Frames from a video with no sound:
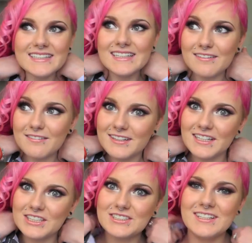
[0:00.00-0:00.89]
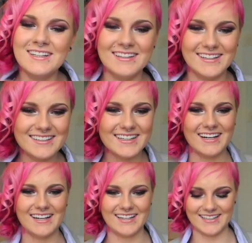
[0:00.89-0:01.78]
is the finished
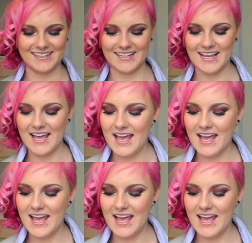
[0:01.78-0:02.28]
look. I